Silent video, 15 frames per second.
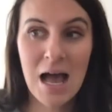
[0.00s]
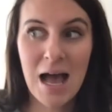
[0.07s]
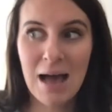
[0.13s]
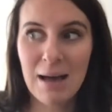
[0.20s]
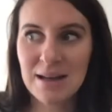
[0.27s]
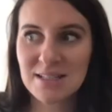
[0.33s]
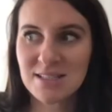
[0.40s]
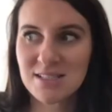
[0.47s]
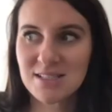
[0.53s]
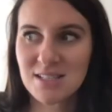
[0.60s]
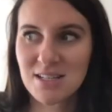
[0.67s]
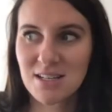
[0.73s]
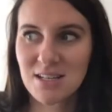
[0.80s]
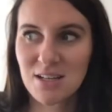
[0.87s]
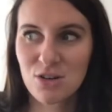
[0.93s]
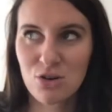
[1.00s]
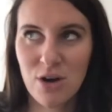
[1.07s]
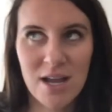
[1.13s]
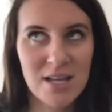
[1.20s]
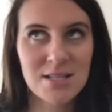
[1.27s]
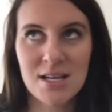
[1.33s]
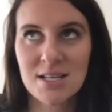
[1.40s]
And
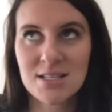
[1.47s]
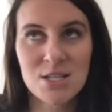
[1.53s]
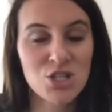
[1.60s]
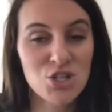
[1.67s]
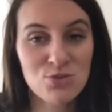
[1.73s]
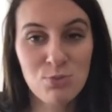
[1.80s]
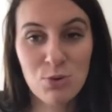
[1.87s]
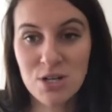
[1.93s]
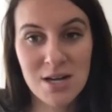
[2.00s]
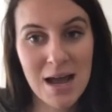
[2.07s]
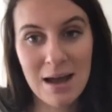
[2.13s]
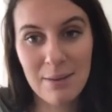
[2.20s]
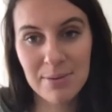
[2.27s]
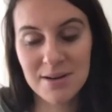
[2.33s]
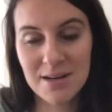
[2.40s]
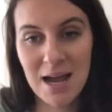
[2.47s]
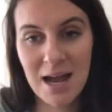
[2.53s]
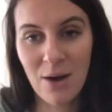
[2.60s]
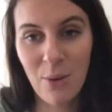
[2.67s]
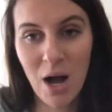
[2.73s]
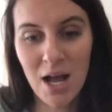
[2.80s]
crazy, because it just wouldn't happen now.